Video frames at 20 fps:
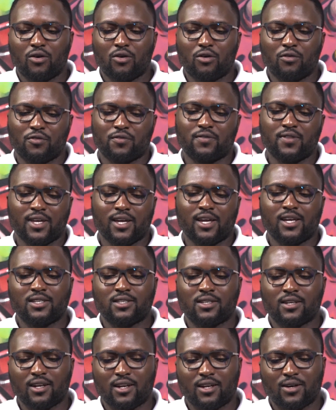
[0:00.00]
of the gas
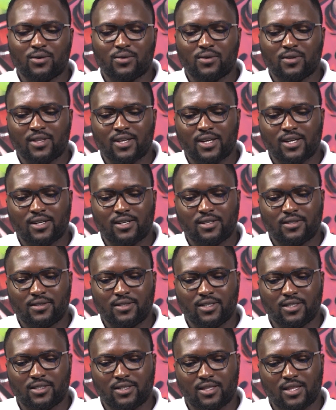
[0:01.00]
cloud that
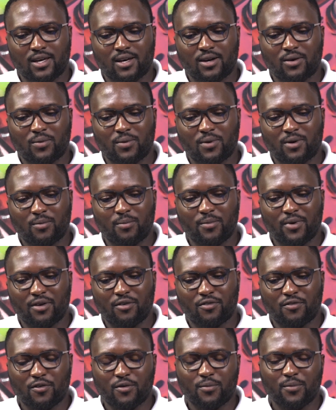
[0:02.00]
the star will be
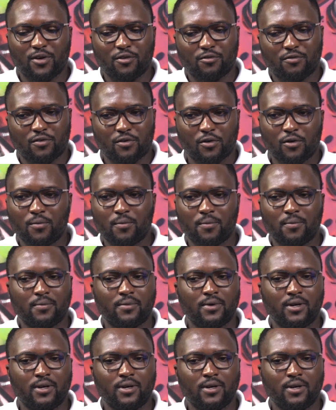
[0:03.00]
forming from,